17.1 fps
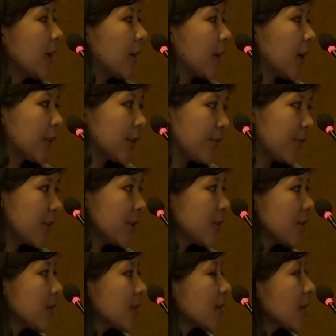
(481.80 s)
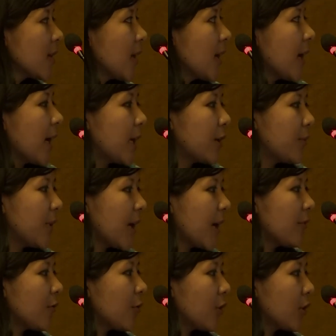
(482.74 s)
in other villages, and we
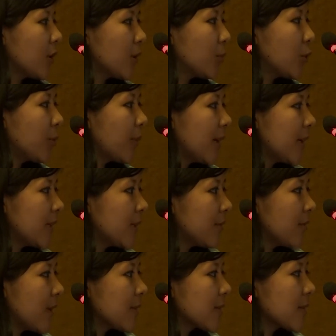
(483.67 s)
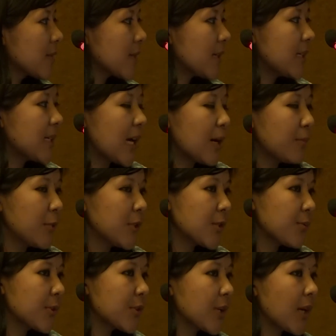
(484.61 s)
have all the mobile devices and
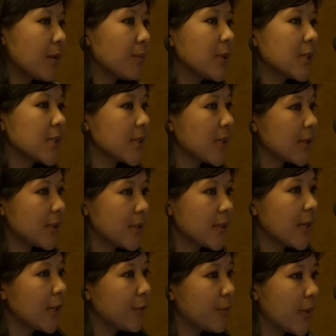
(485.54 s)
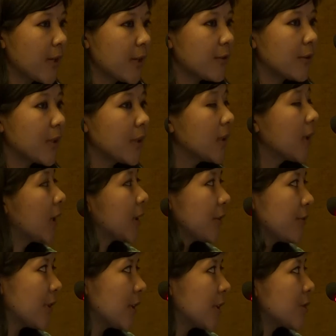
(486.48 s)
tablets which can be started anywhere in
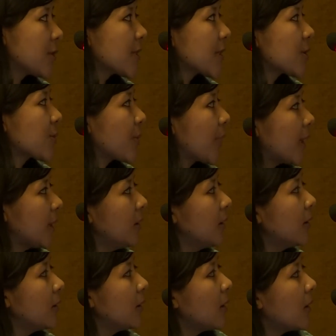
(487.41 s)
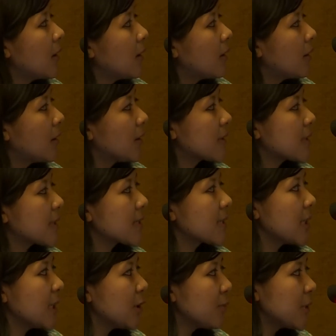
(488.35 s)
other villages as well.
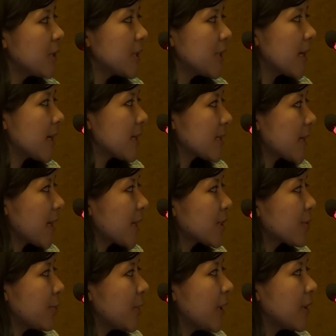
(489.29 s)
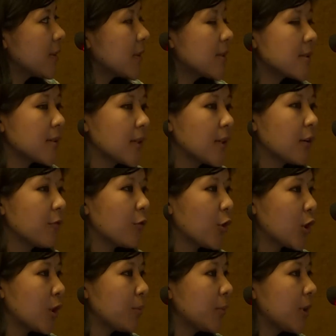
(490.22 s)
Sustainability, as I explained, it's an
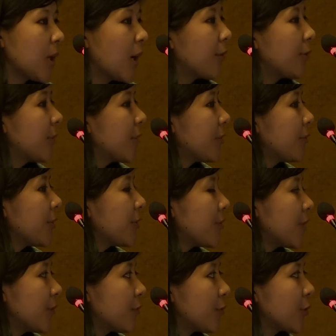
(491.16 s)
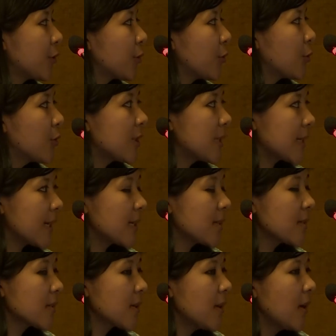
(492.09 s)
affordable 150 for the whole
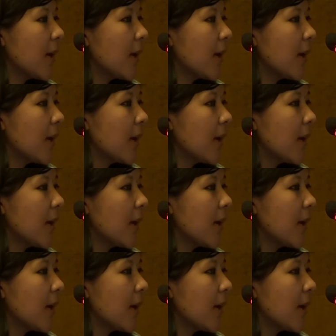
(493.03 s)
test,